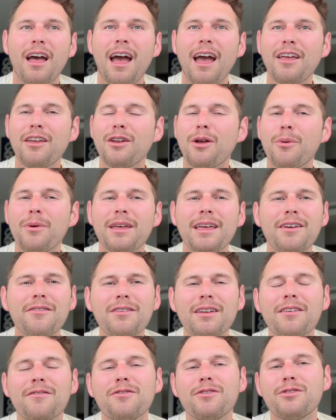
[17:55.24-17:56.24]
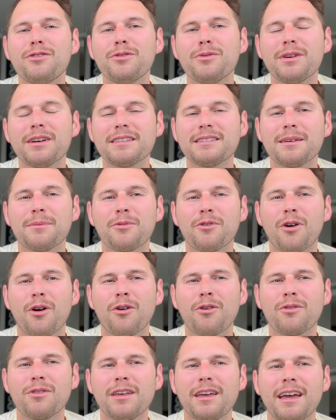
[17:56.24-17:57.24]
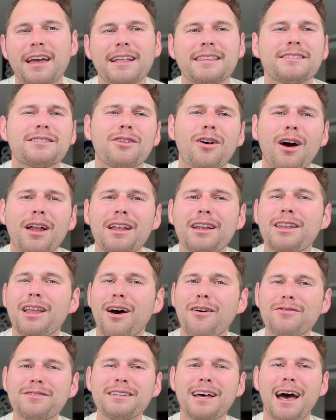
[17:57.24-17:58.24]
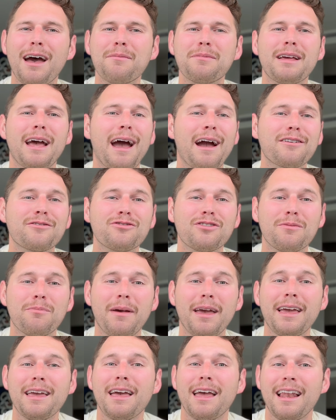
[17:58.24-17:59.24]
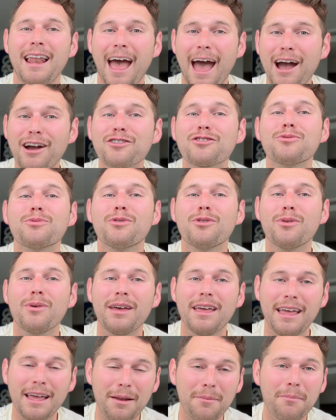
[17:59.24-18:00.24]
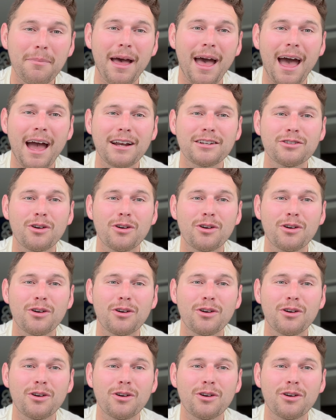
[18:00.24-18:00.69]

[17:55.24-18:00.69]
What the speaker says: Even if you do get somewhere early, it's not enough time to actually make an actual impact